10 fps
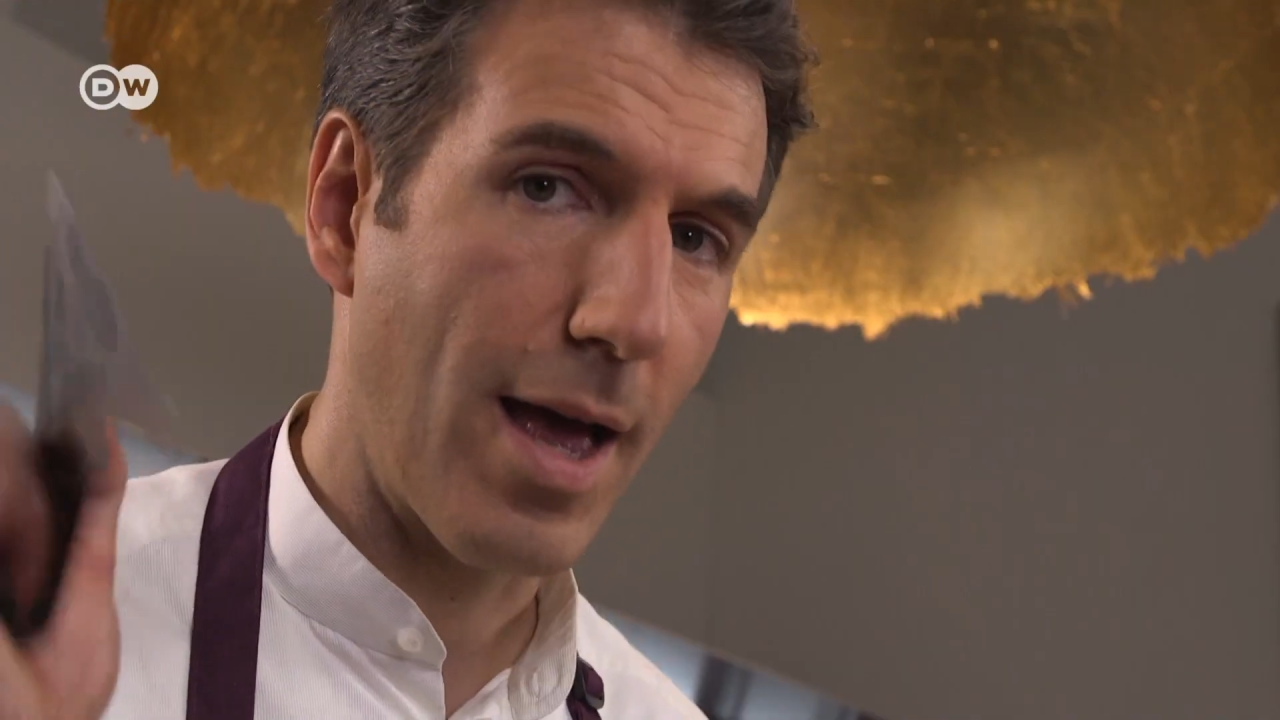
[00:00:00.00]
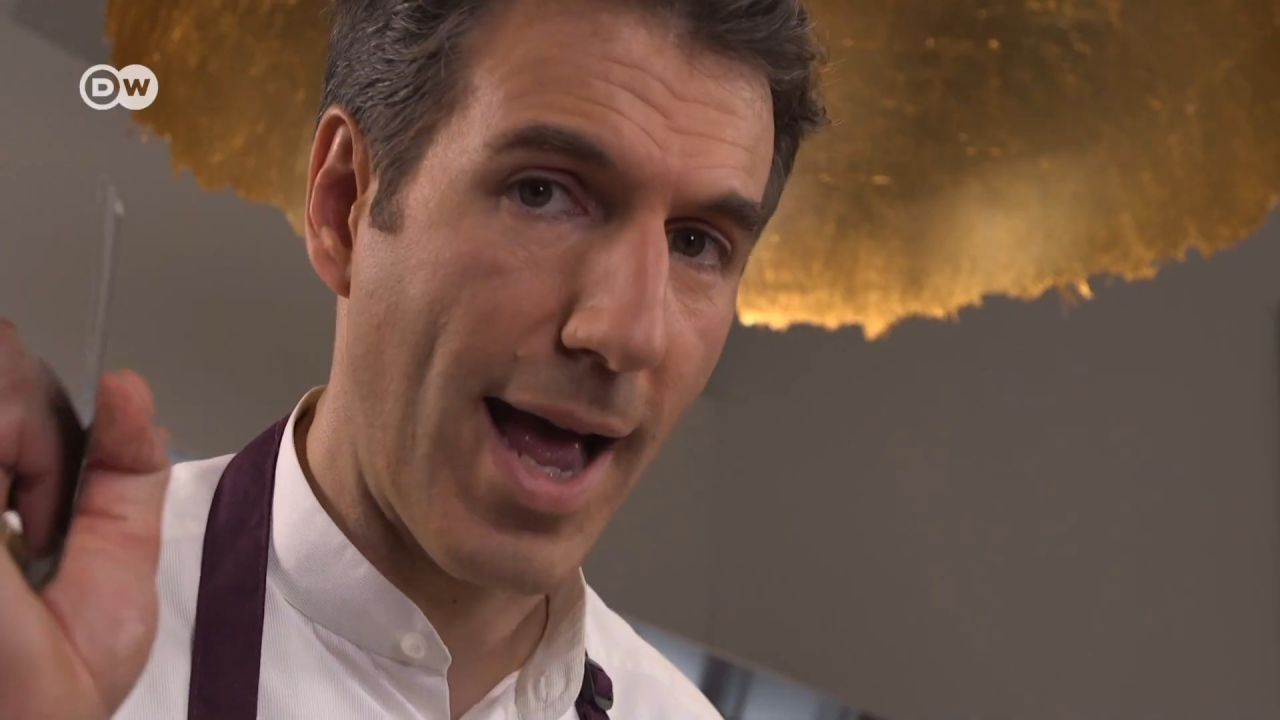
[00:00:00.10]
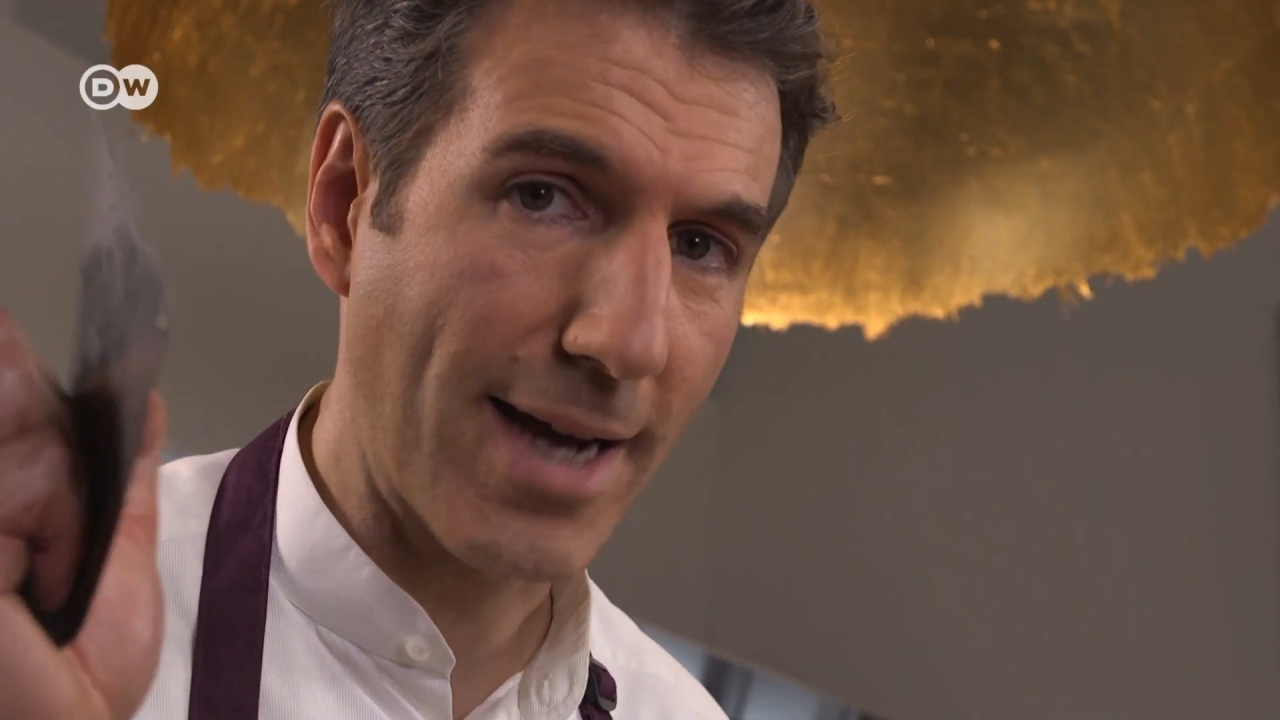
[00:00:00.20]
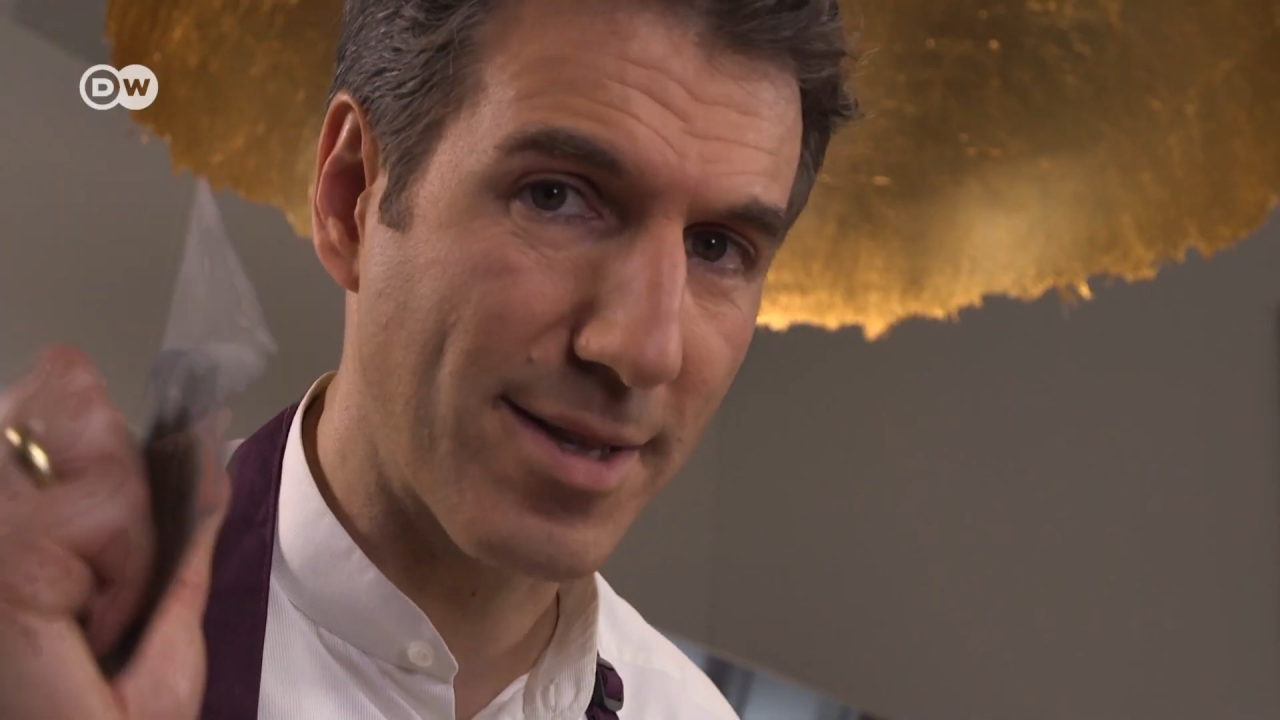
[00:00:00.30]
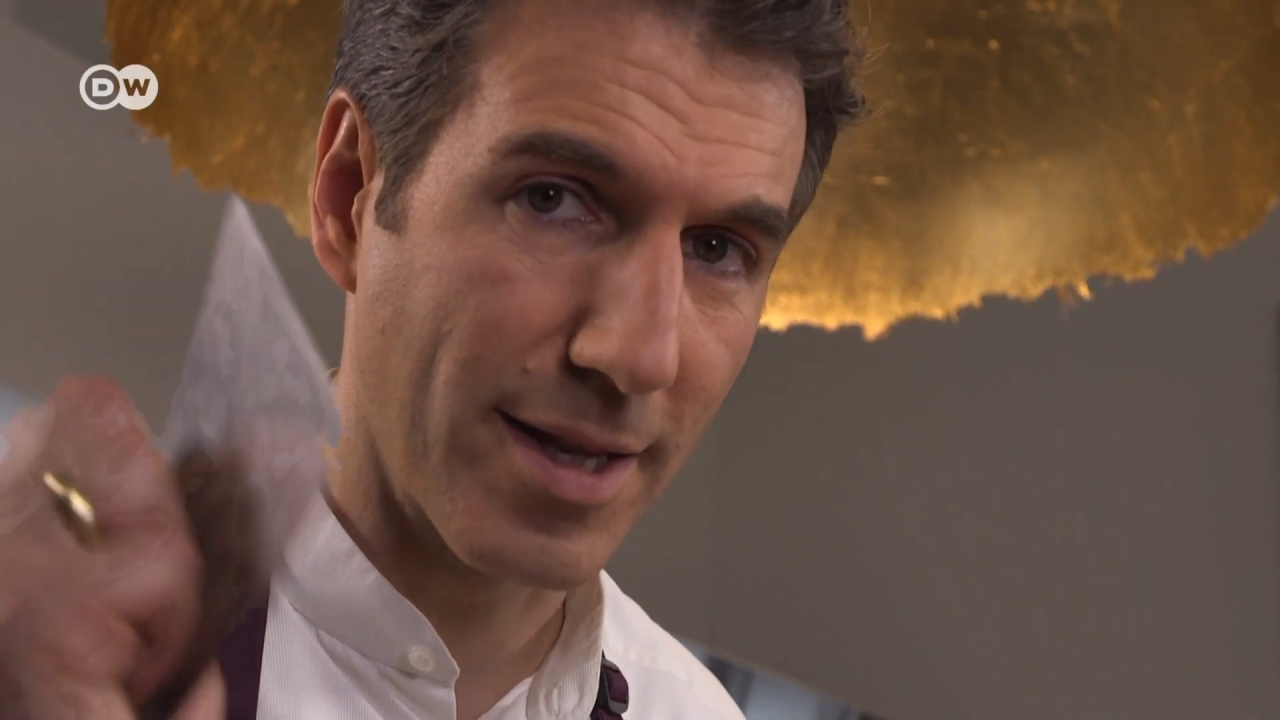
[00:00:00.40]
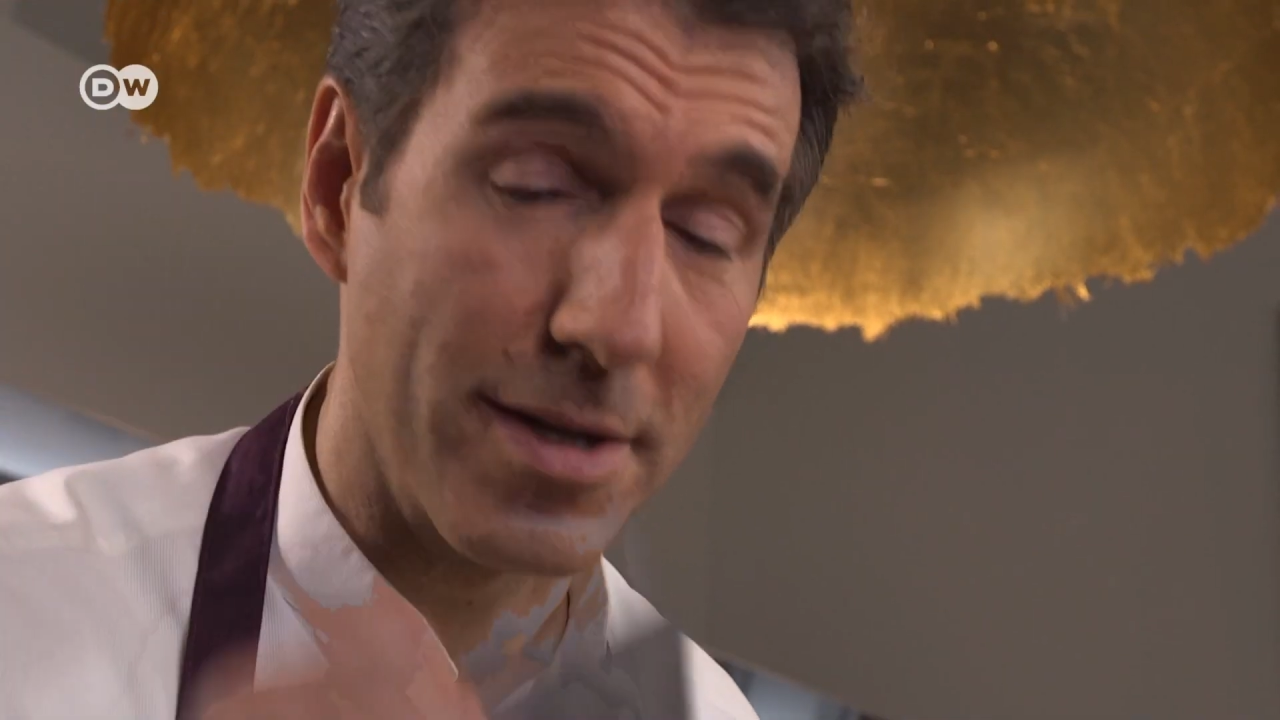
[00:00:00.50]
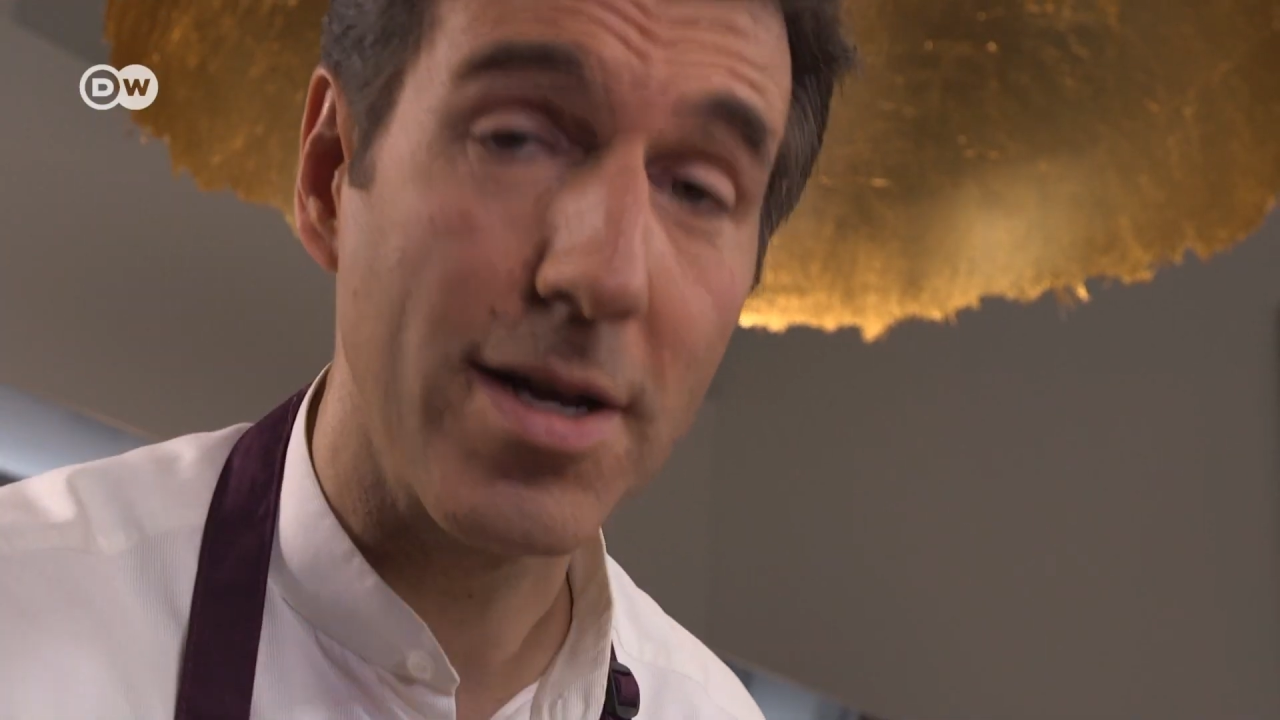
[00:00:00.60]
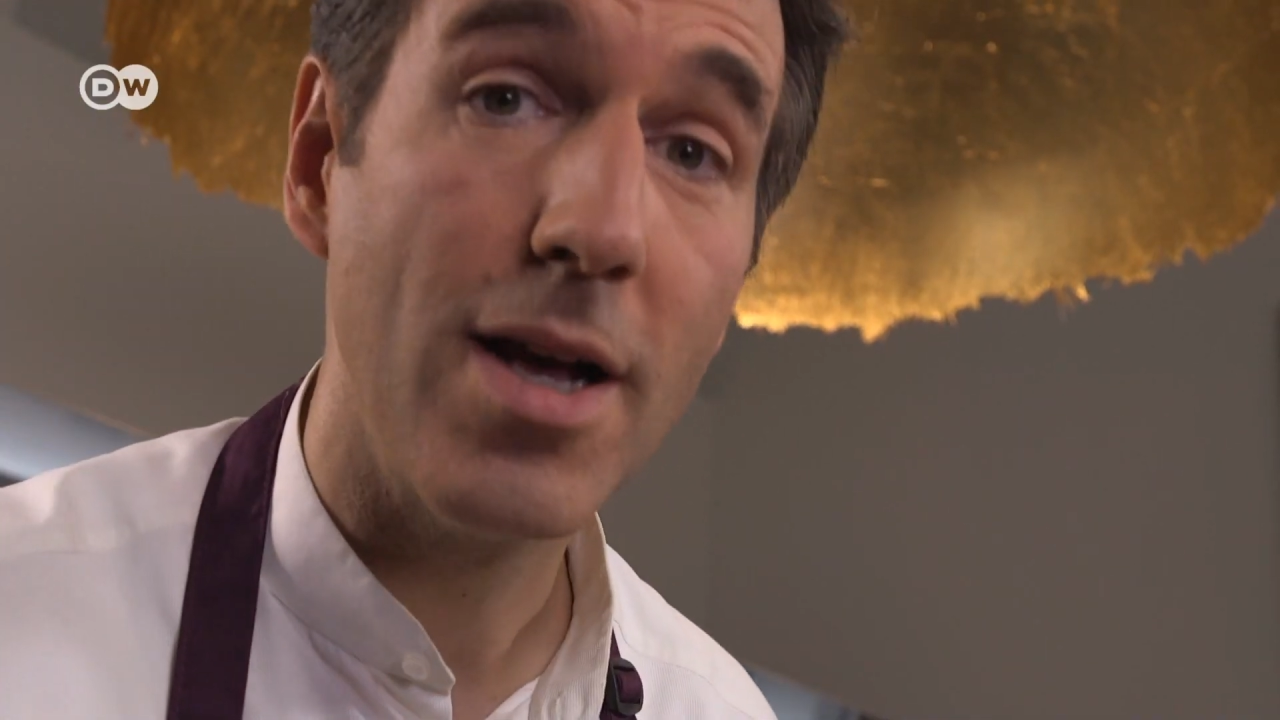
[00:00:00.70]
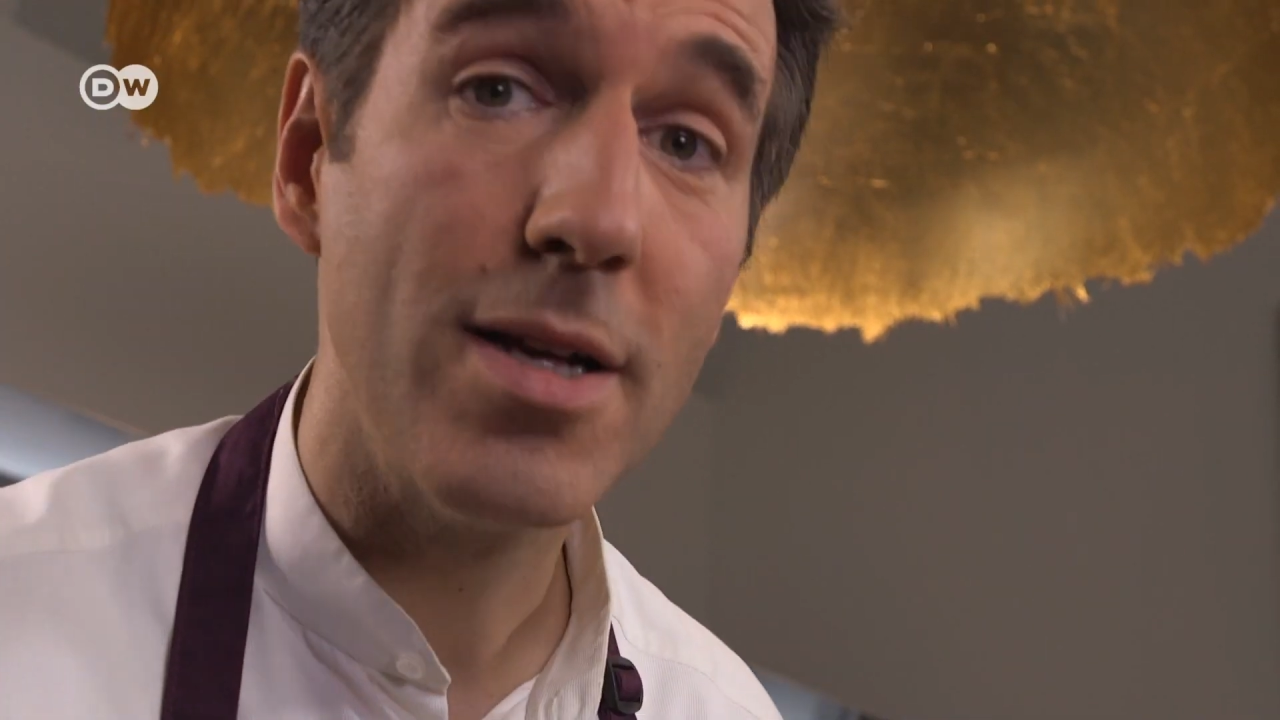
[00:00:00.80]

Excellent.